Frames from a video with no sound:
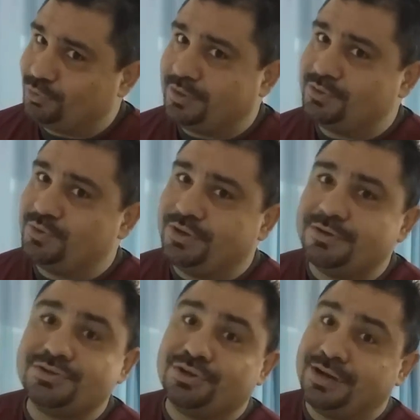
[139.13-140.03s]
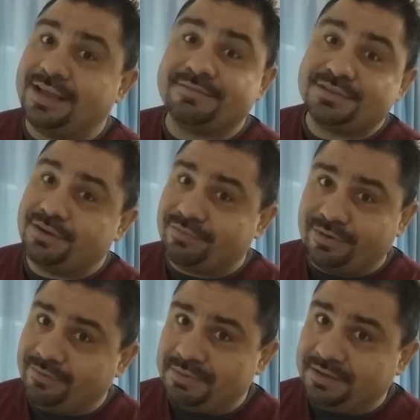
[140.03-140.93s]
22 years, you're going to have
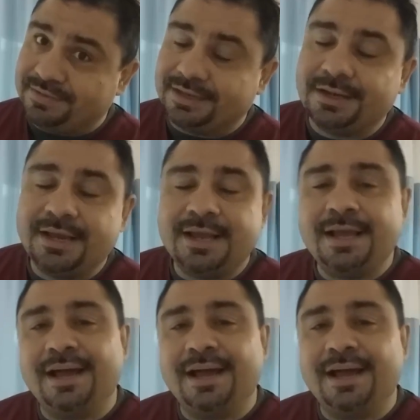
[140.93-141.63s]
several of them lifted.